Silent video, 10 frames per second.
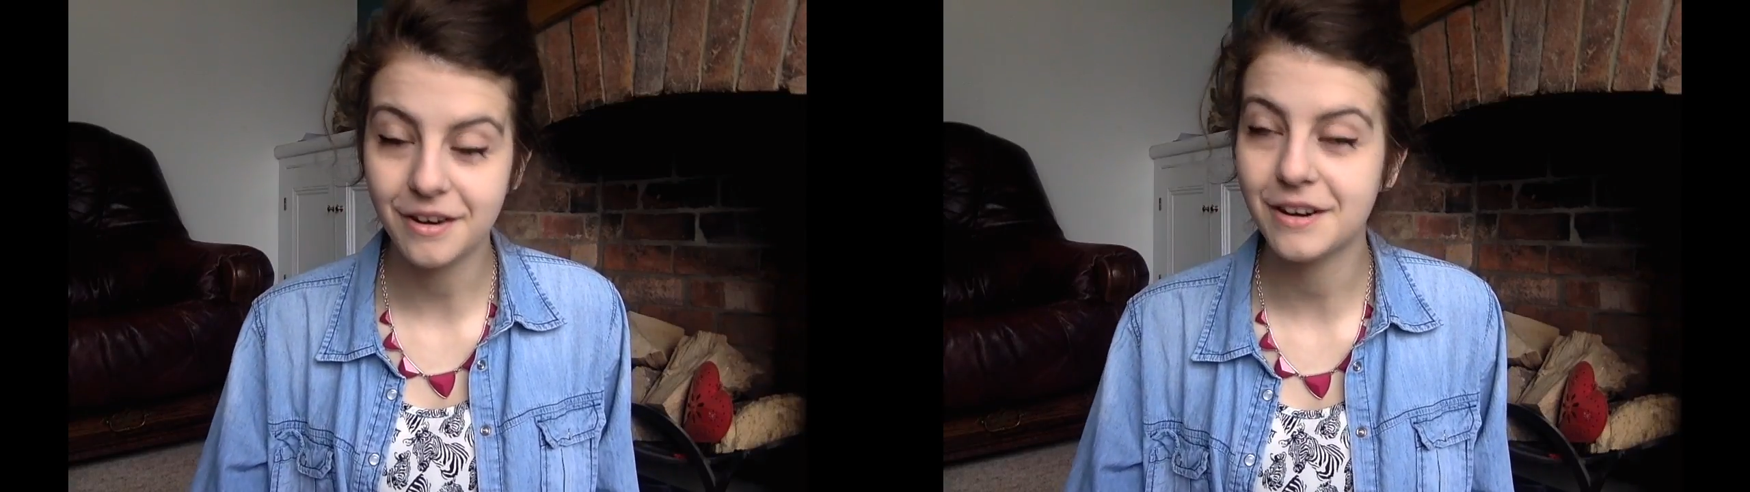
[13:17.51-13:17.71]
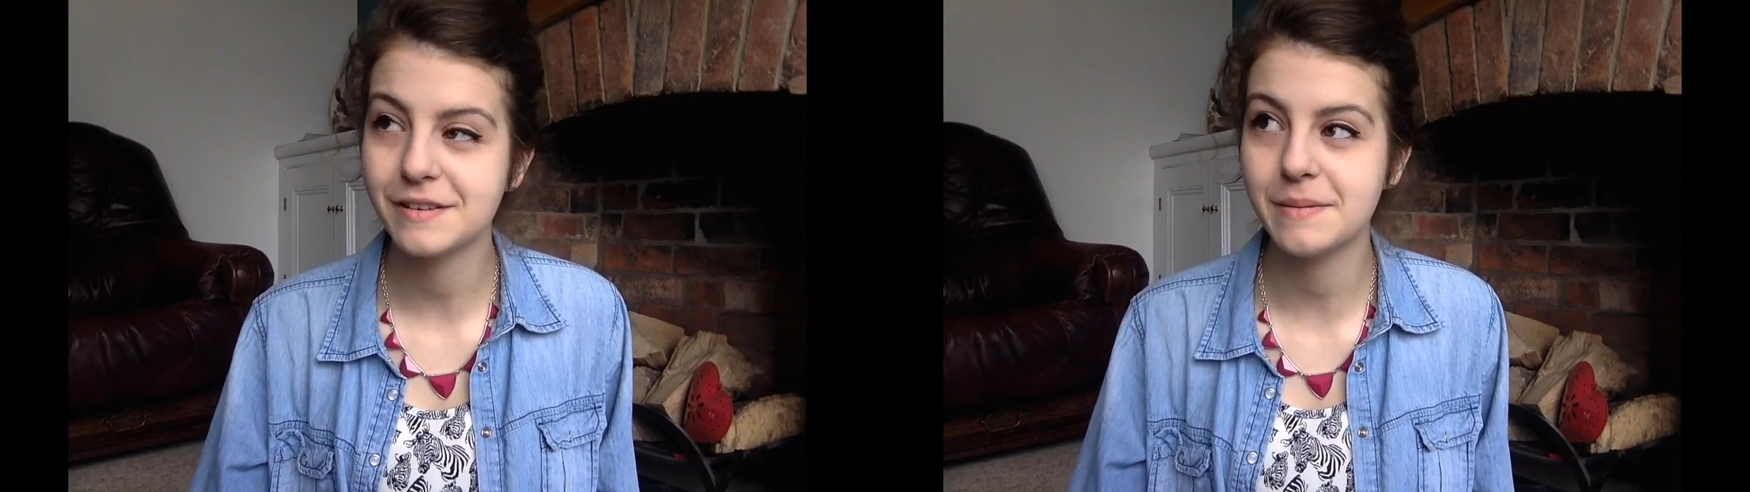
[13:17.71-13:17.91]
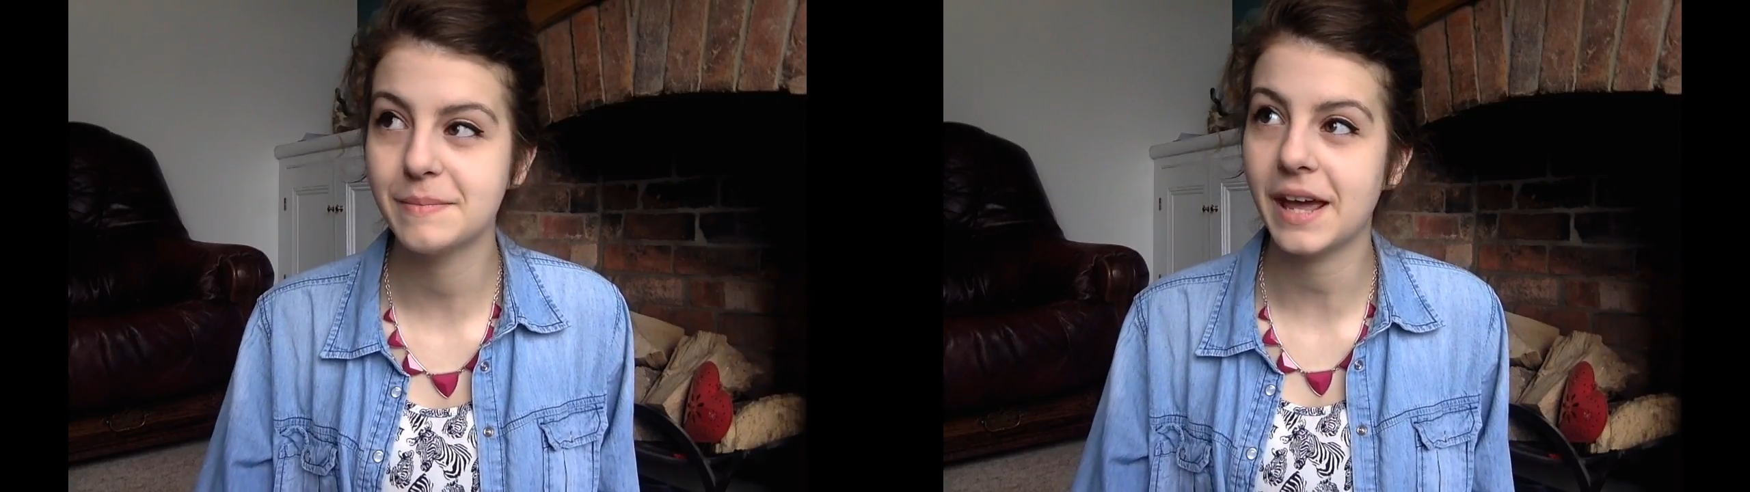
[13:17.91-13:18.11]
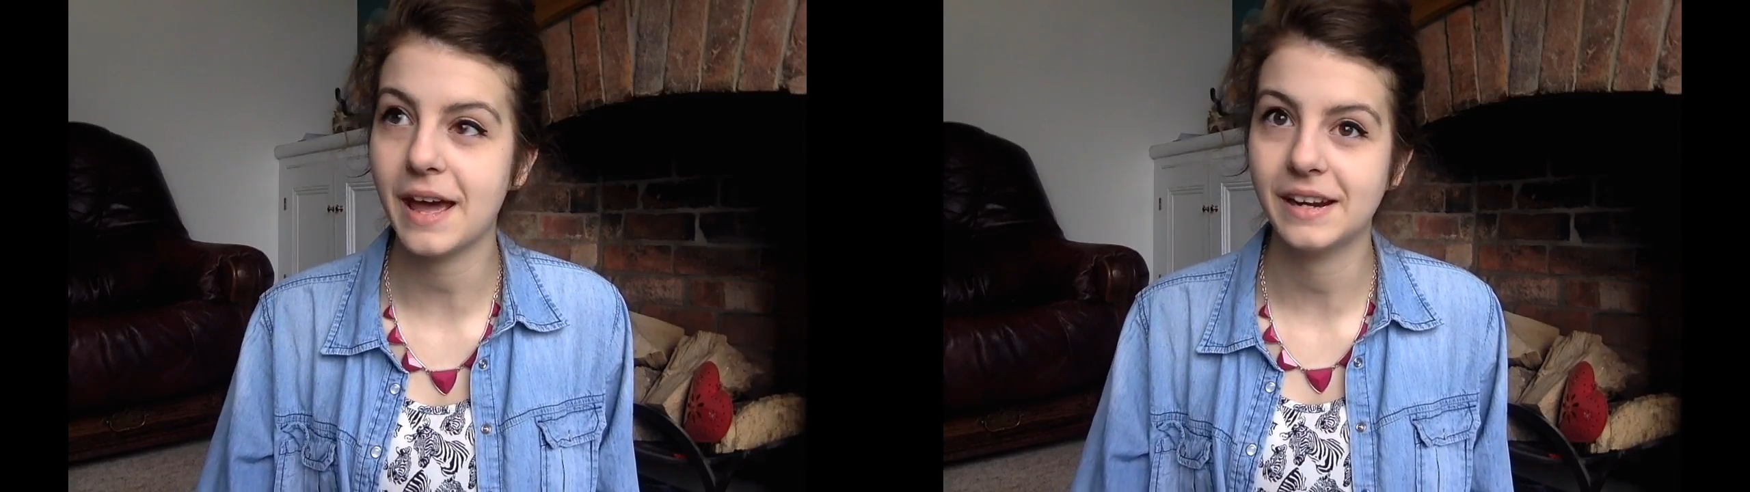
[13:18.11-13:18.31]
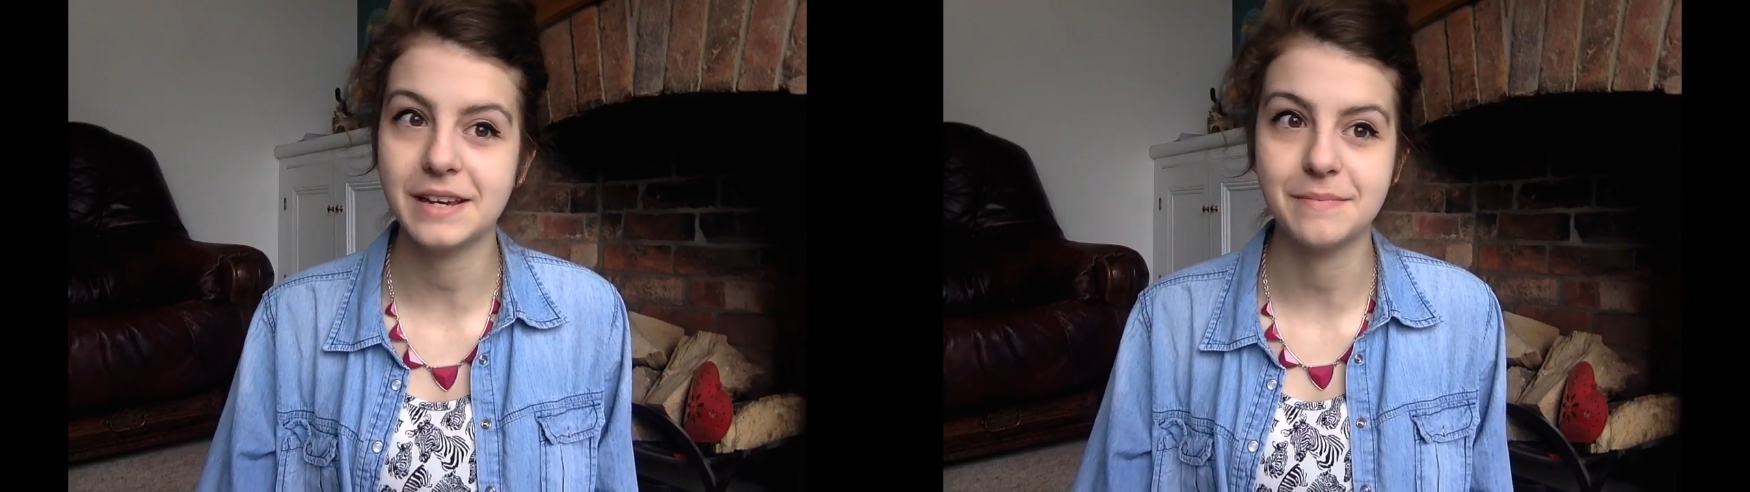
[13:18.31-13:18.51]
I remember
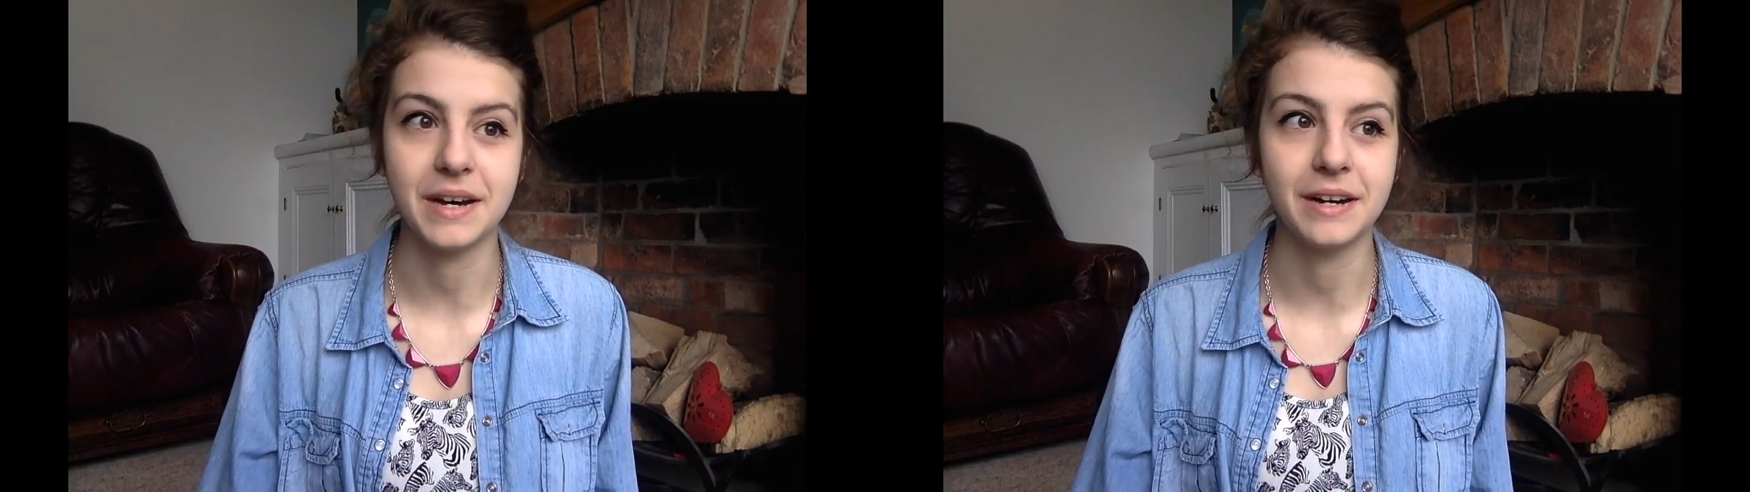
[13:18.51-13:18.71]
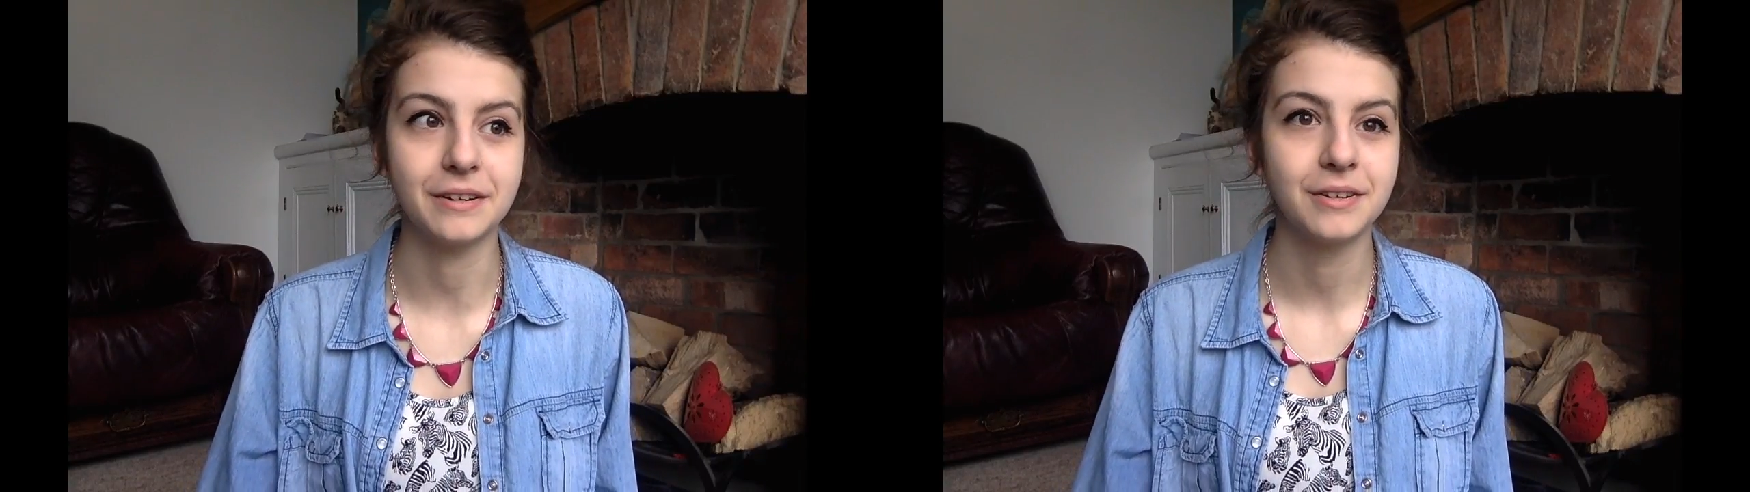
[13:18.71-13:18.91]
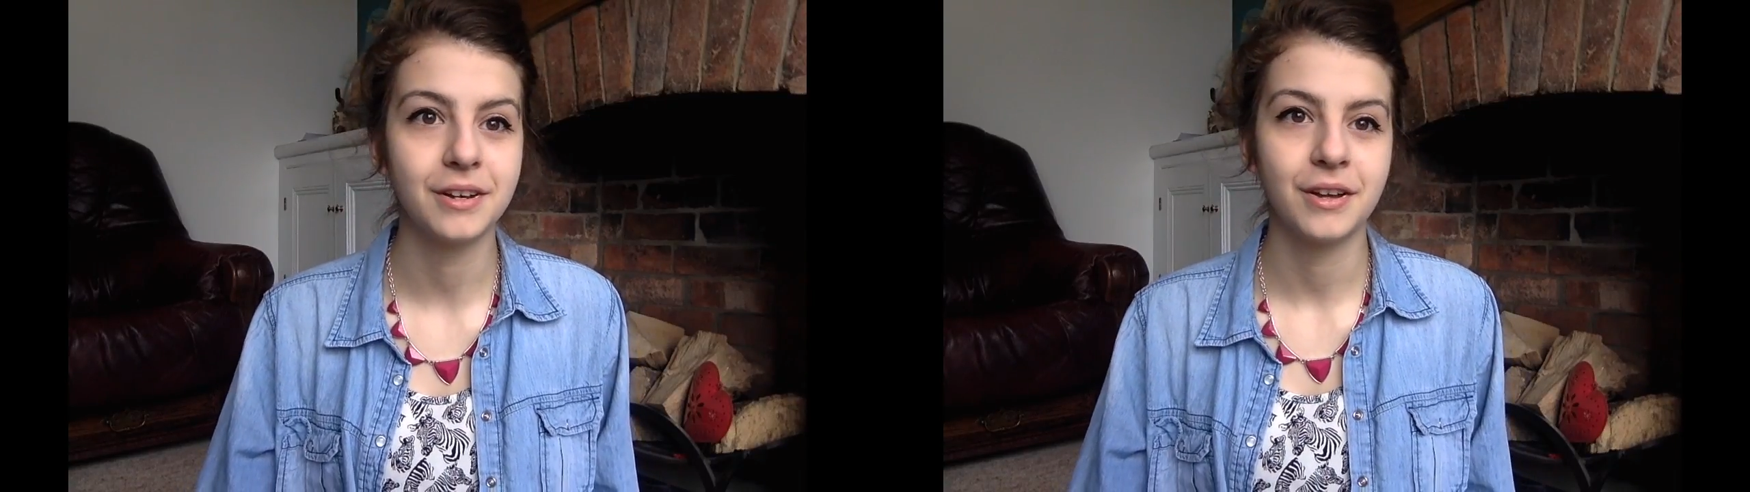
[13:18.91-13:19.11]
getting email